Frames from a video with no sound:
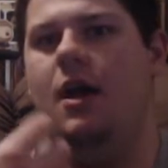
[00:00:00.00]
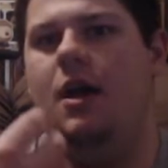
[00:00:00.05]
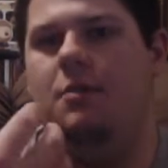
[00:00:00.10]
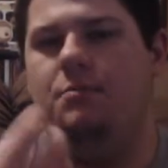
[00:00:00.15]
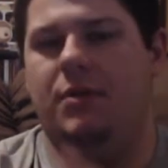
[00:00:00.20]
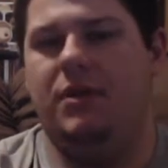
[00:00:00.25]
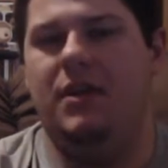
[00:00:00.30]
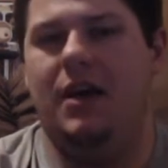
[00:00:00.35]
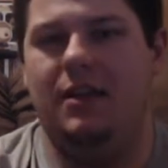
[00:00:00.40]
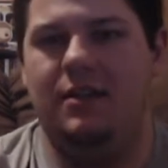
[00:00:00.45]

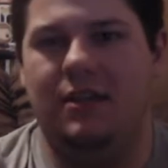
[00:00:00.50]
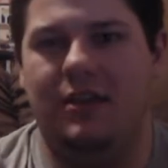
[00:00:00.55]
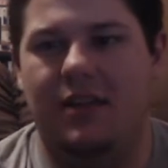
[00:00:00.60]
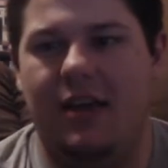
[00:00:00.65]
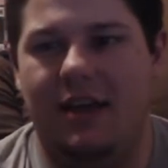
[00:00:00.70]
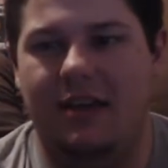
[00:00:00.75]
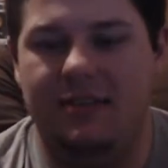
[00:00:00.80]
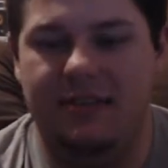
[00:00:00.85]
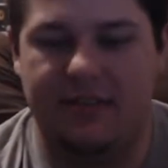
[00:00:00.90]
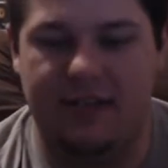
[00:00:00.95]
But
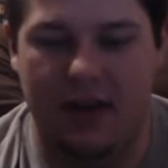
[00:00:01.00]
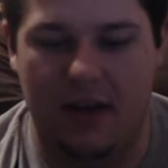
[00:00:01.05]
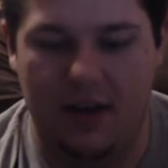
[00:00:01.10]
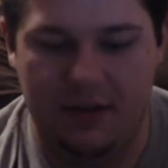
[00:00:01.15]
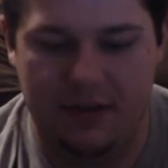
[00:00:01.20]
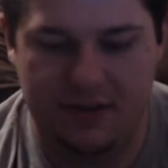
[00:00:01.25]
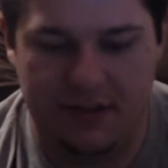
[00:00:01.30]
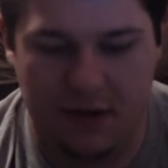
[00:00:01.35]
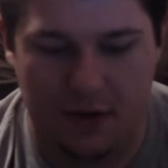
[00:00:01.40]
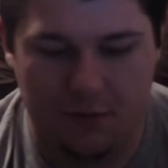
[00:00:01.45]
nonetheless,
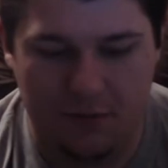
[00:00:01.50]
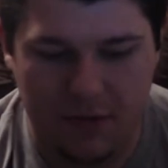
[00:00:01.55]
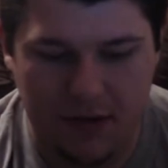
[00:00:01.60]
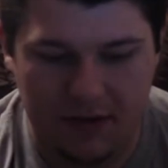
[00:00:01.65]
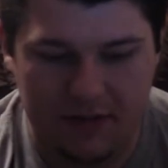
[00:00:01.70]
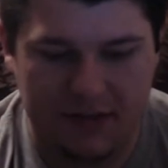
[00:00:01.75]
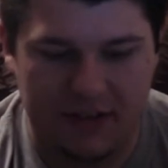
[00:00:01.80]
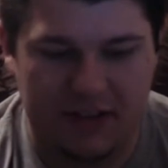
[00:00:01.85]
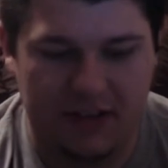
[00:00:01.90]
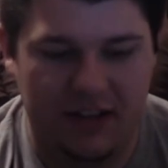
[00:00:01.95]
so
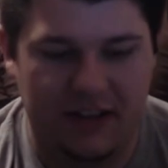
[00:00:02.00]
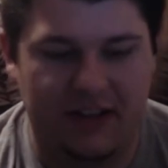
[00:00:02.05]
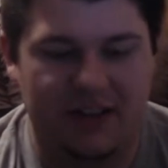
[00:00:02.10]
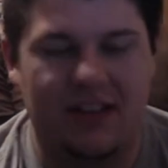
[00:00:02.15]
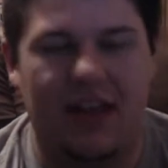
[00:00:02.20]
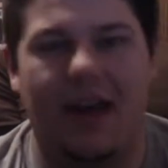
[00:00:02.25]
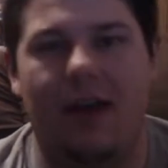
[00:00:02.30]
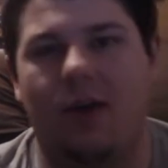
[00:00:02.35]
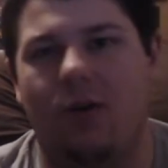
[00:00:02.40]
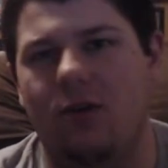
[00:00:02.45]
musically,
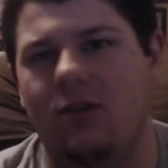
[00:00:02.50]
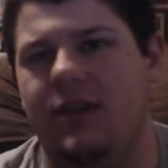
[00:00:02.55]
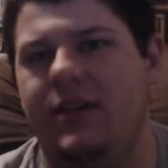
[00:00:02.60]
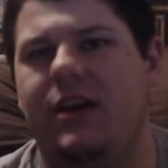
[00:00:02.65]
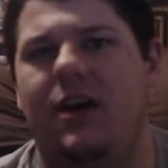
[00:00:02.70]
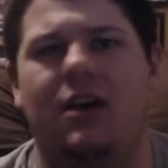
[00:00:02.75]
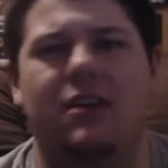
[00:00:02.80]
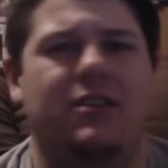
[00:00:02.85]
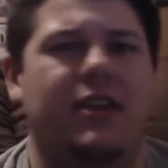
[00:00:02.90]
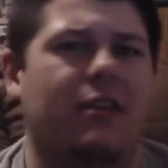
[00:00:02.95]
early
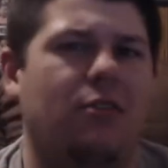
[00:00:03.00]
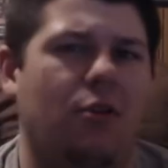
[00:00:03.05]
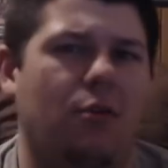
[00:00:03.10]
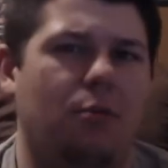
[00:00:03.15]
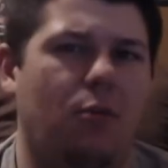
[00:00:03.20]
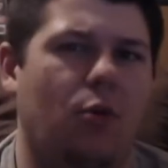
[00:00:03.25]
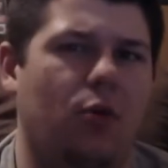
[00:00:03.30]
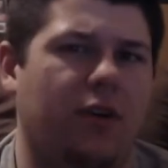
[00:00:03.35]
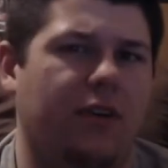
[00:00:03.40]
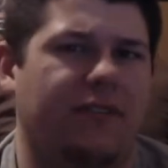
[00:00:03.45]
on they were
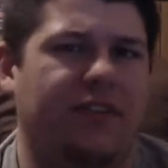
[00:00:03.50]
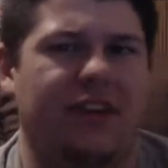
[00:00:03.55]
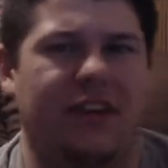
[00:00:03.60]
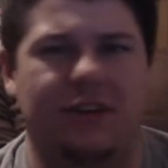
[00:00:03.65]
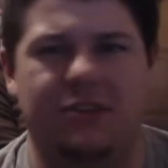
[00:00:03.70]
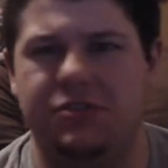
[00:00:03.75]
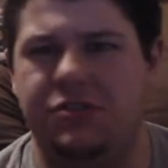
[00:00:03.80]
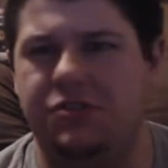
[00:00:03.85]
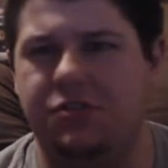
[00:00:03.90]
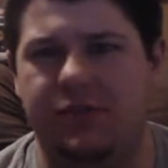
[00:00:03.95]
more of an
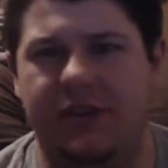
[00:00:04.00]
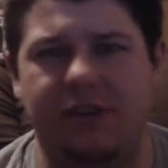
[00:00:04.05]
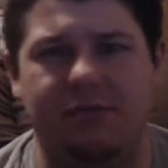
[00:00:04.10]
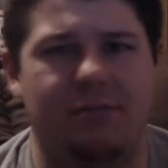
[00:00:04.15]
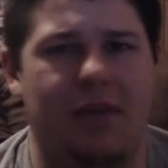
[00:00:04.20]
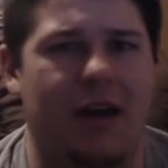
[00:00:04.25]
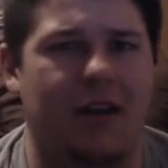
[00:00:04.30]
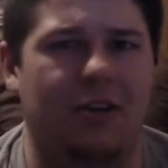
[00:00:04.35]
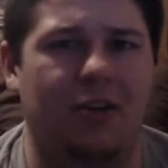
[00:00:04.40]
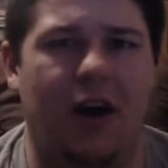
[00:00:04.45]
extreme
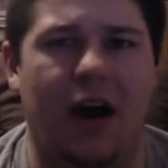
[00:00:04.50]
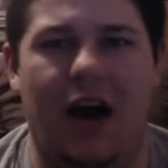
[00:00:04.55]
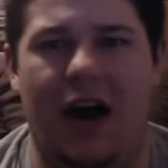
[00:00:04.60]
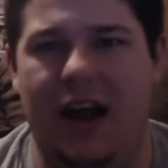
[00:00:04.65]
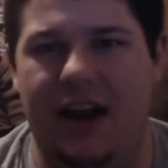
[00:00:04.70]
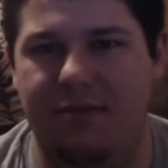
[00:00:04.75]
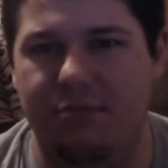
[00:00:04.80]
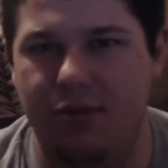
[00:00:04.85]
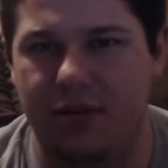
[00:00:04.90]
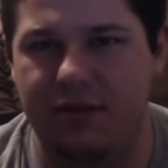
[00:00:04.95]
metal
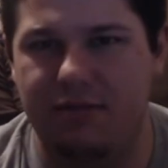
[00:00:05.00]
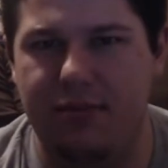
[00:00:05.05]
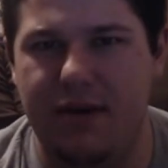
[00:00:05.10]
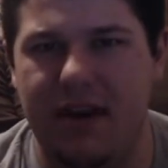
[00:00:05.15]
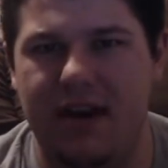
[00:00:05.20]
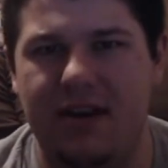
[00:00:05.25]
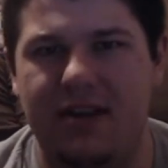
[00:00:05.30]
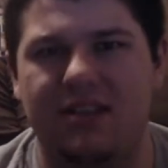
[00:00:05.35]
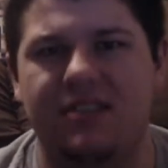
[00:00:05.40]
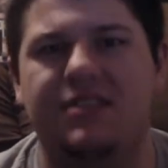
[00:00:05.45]
hybrid
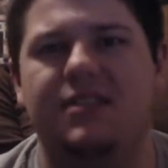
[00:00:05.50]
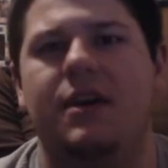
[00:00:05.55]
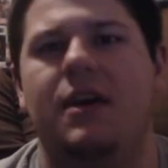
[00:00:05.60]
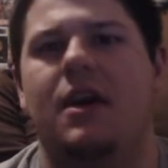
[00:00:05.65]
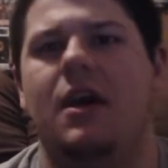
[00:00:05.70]
band,